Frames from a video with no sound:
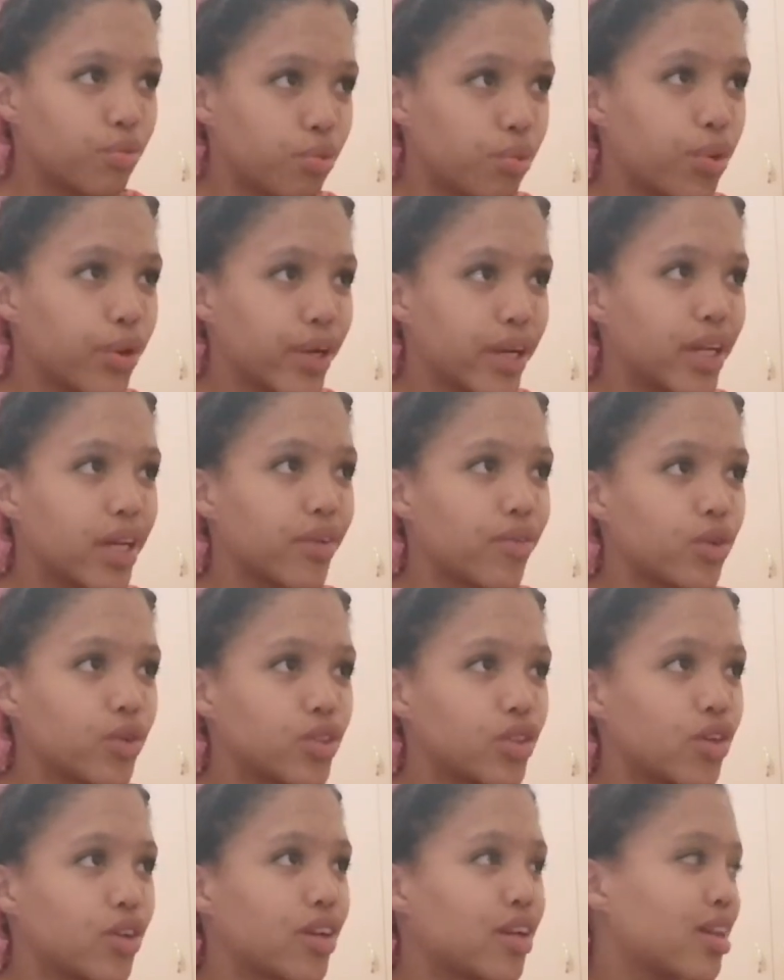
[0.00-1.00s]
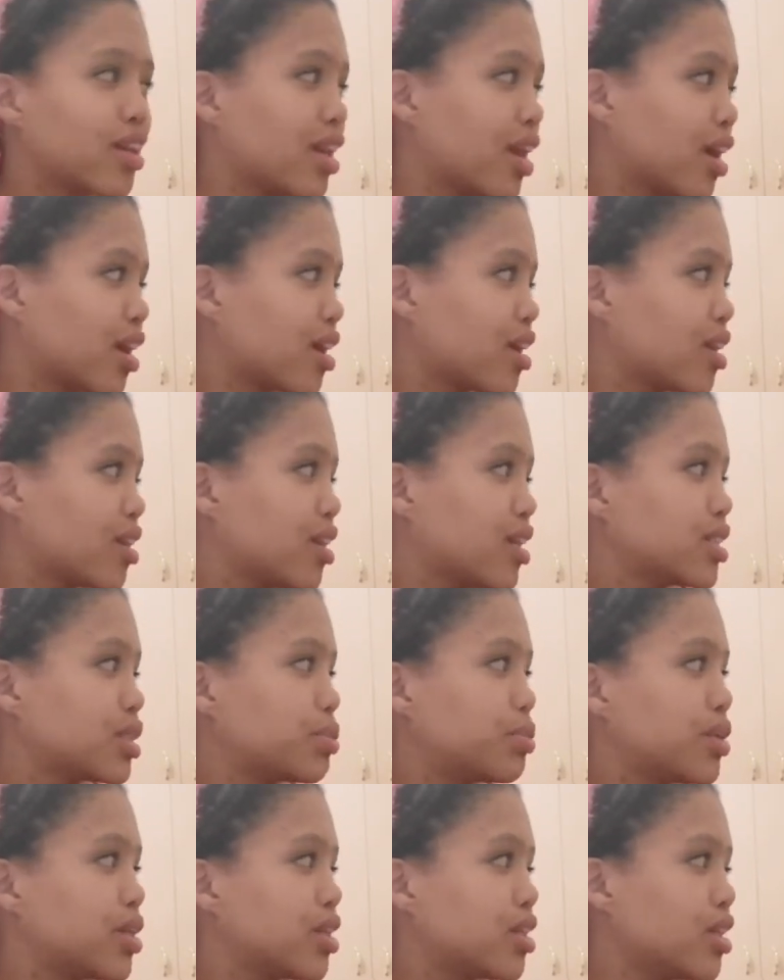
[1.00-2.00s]
put earphones on. Like there's
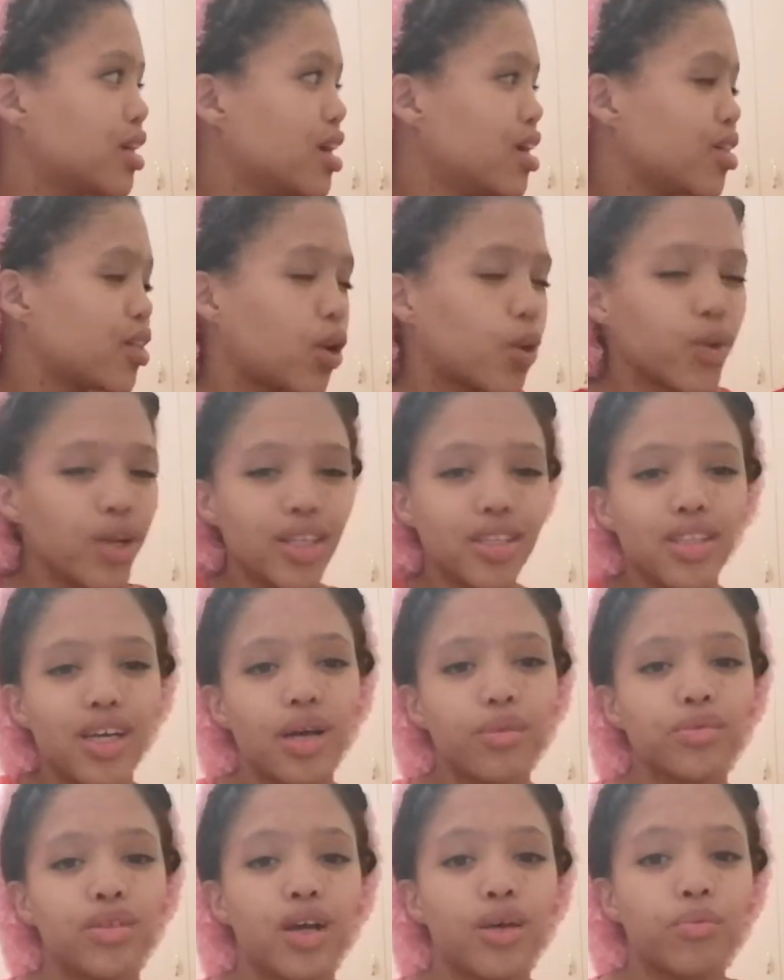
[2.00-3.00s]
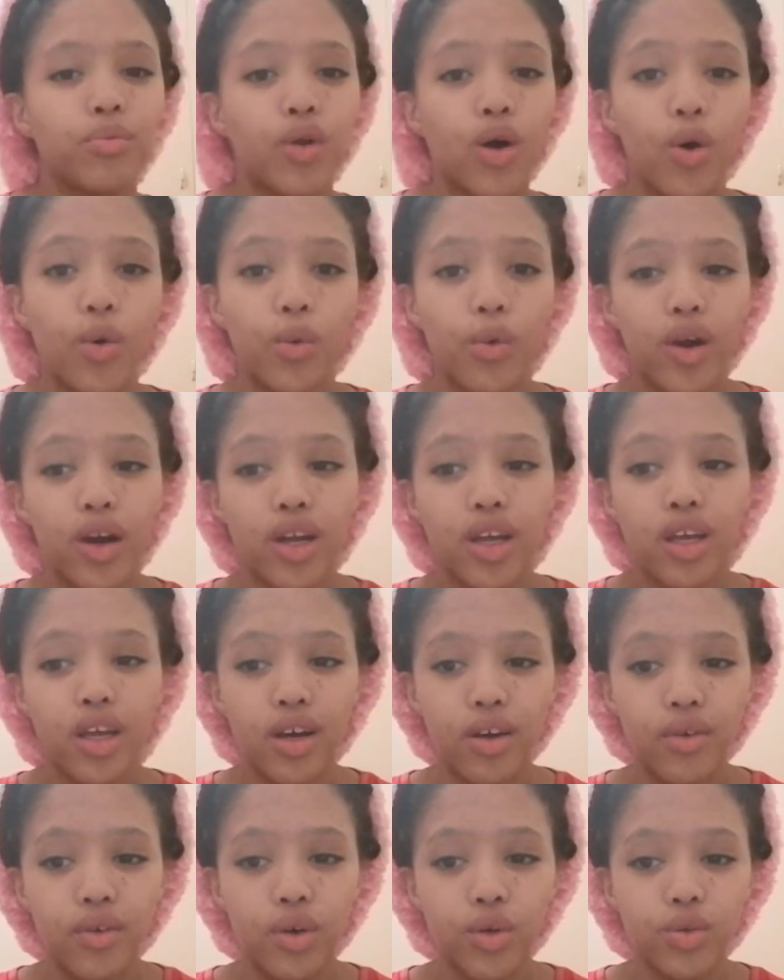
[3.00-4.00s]
been the only times I'm not wearing
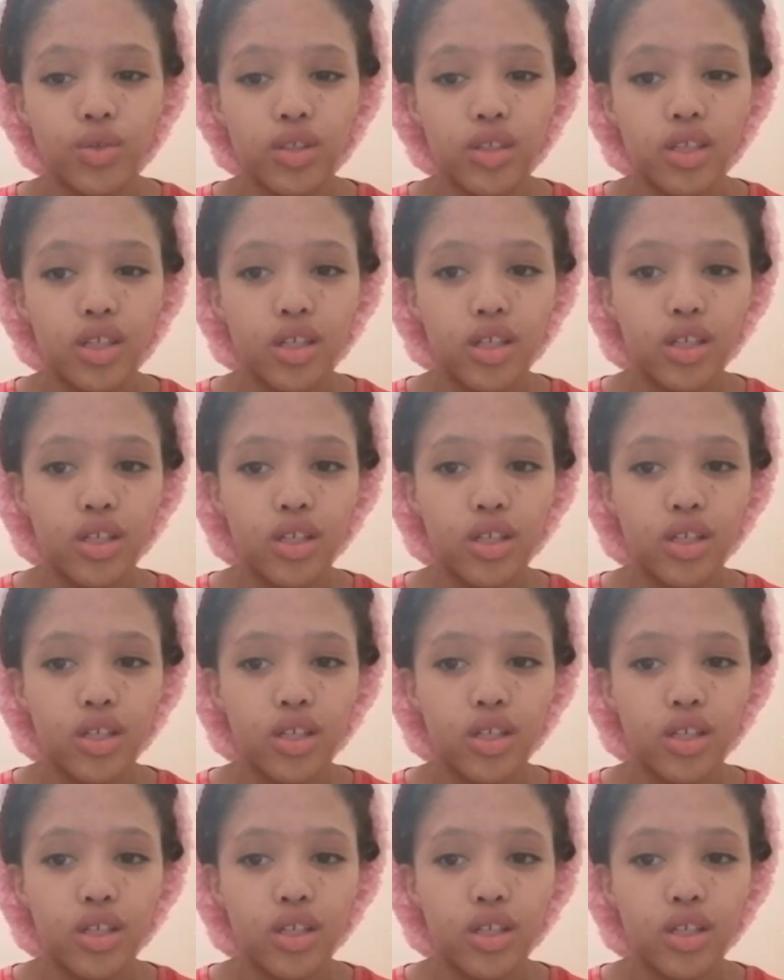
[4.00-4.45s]
earphones